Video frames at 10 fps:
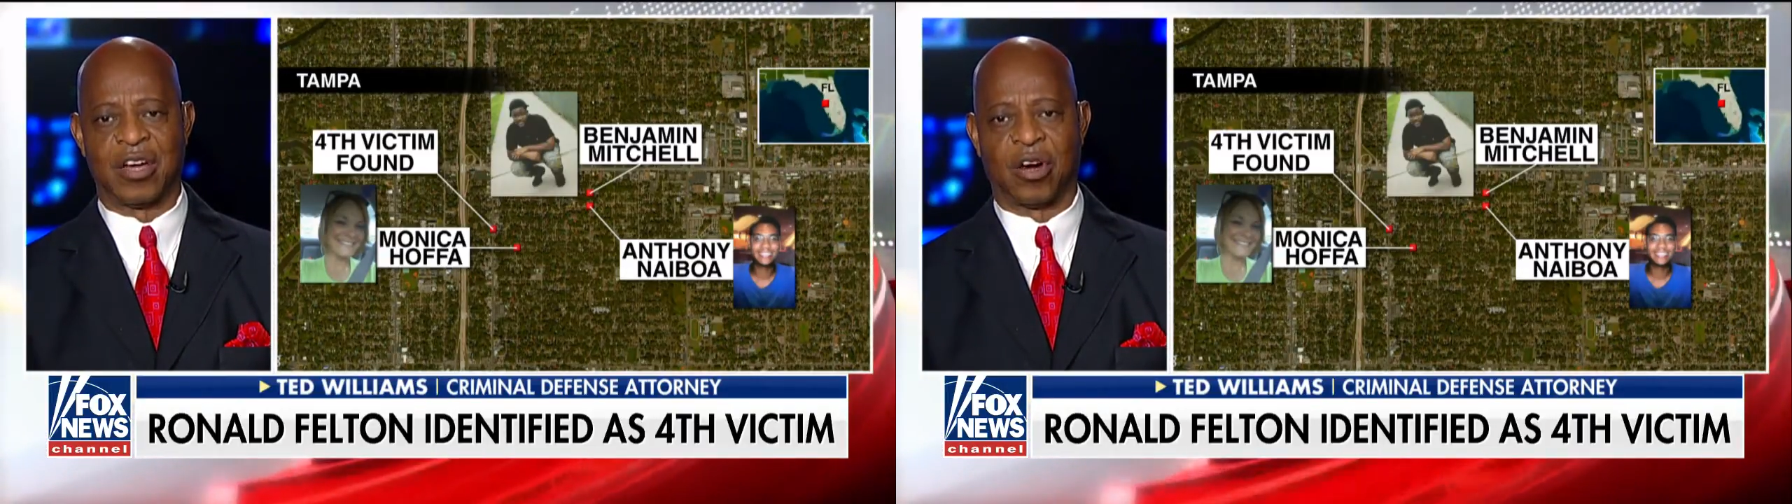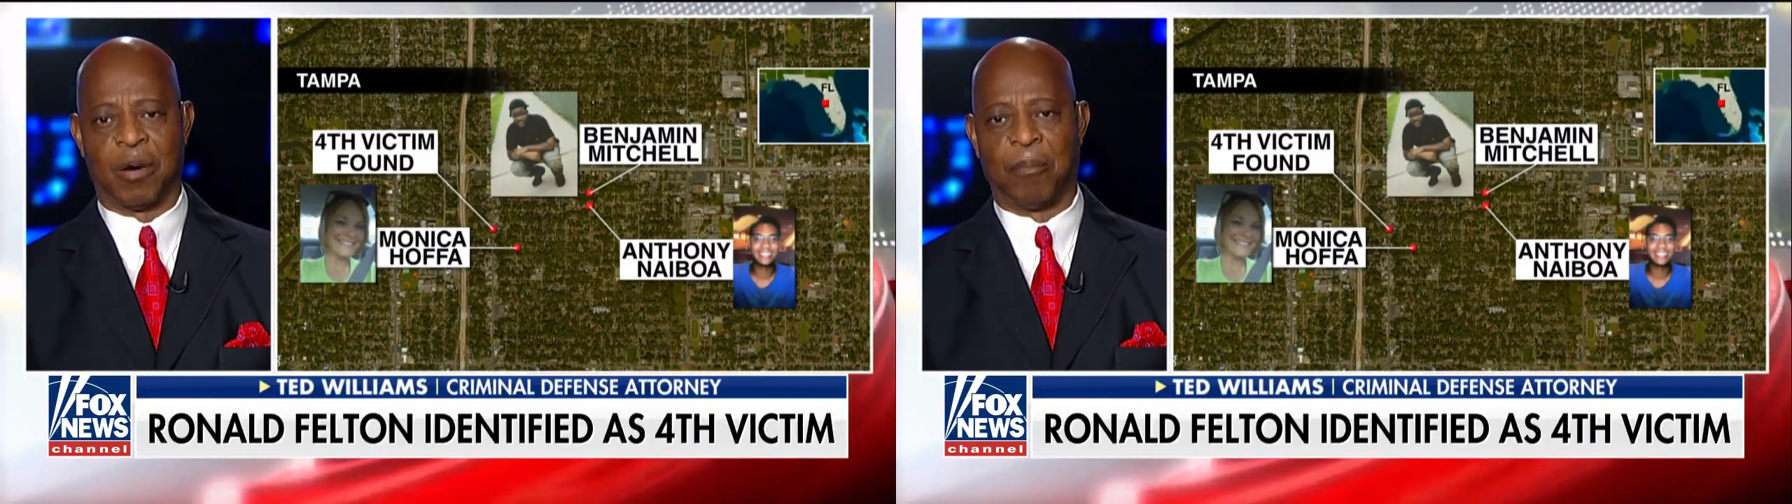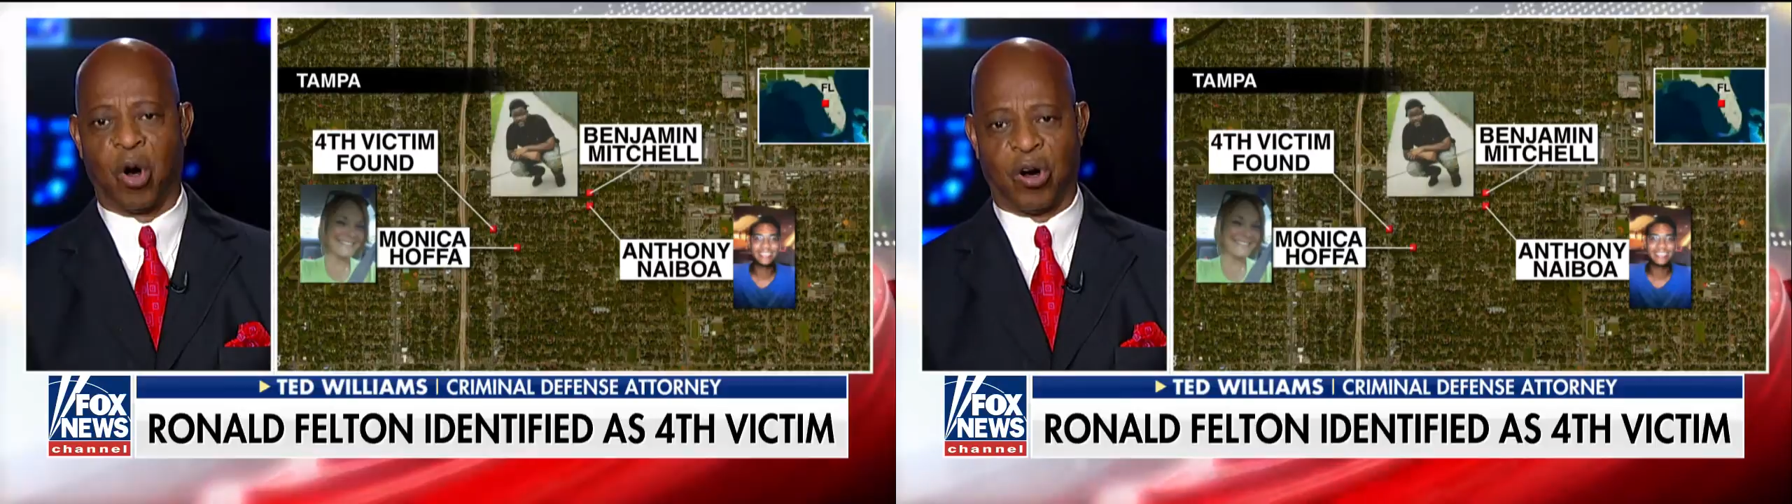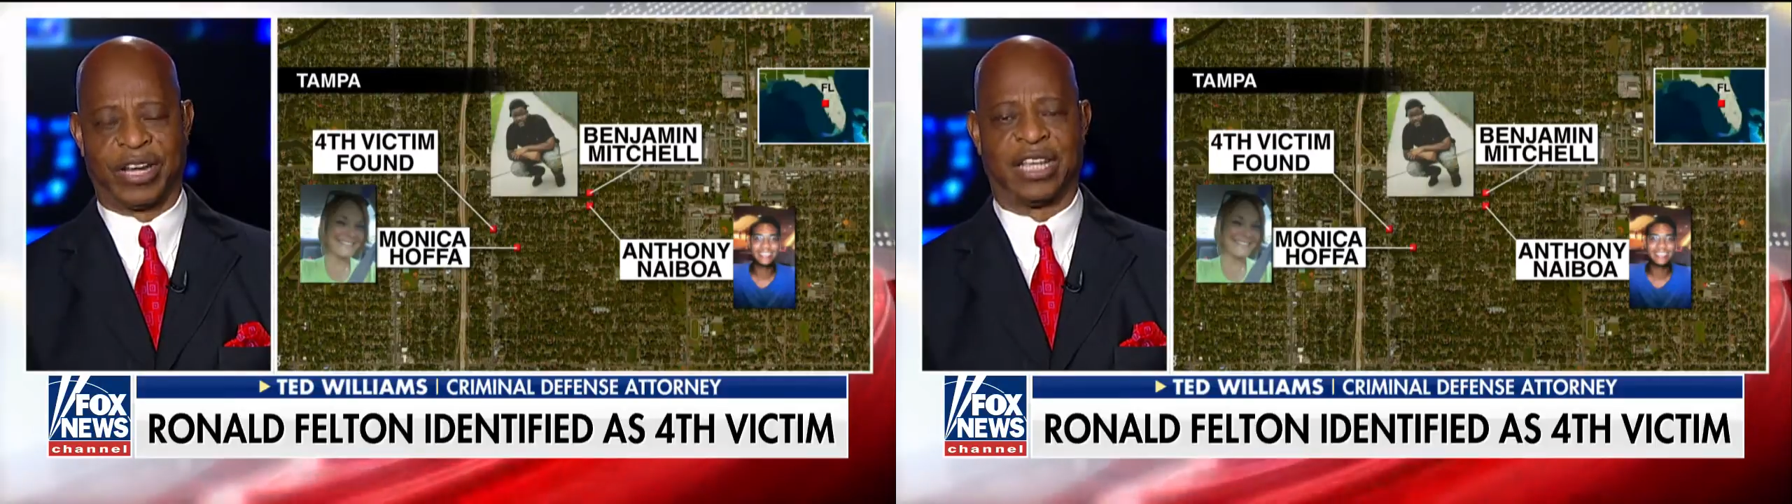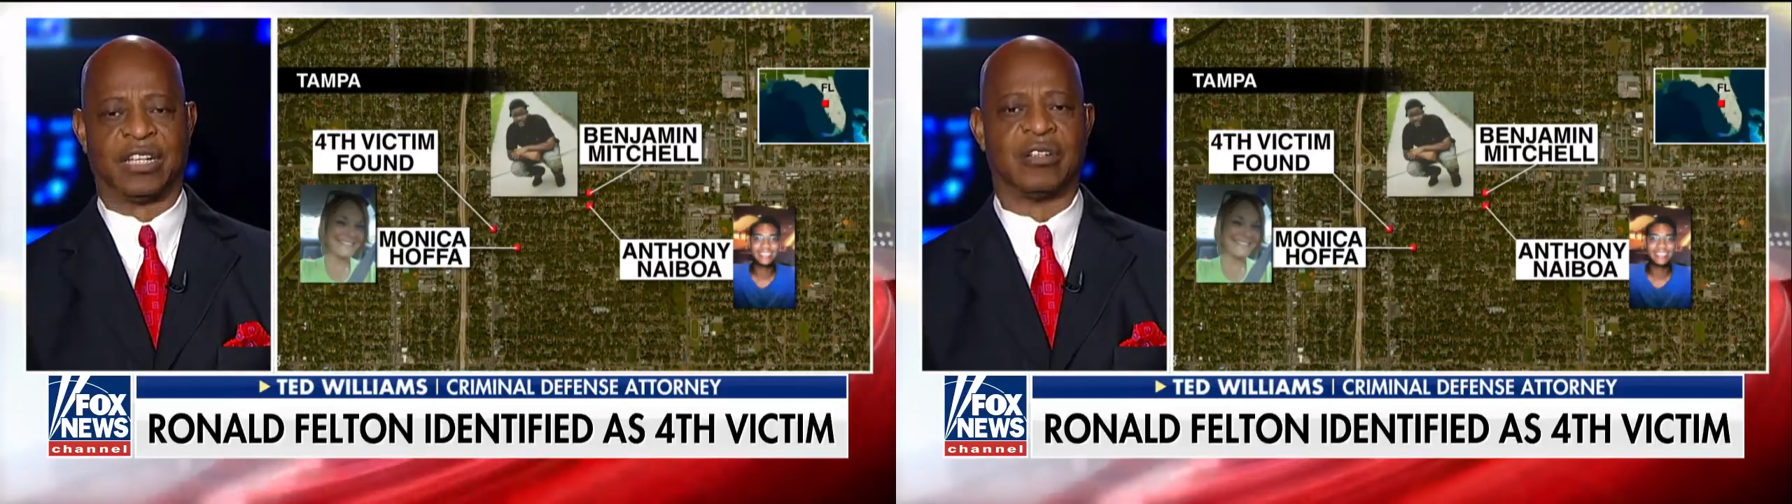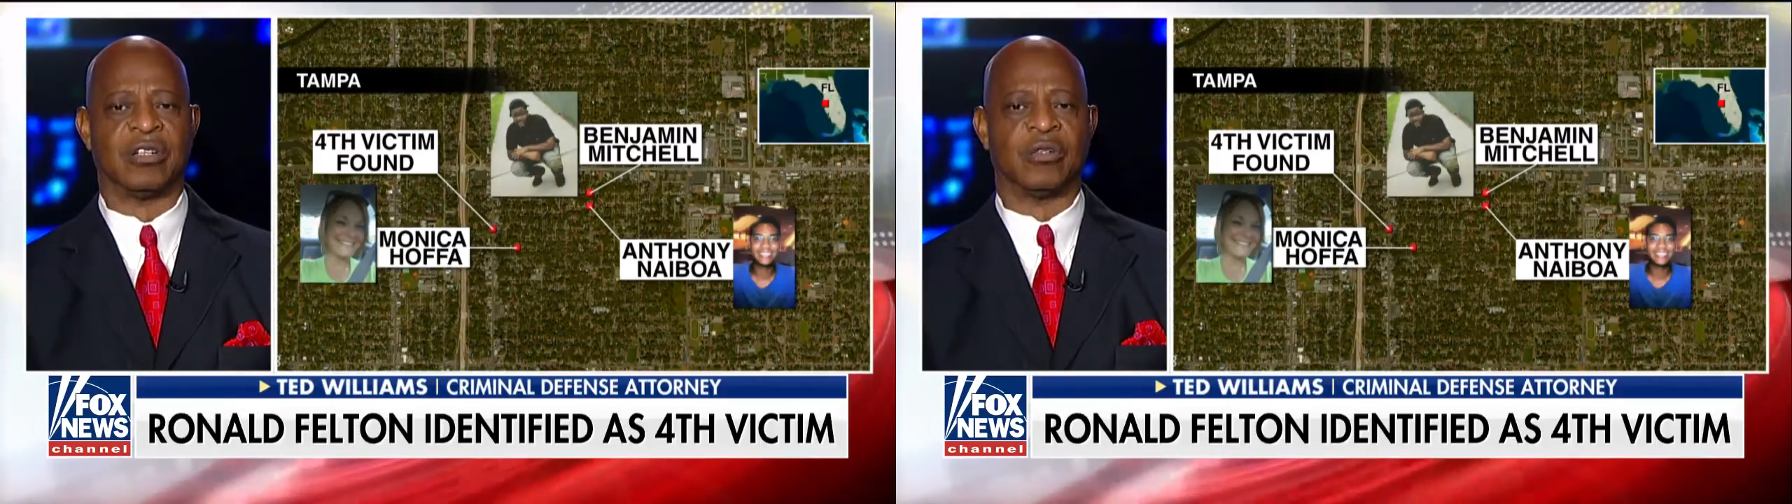morning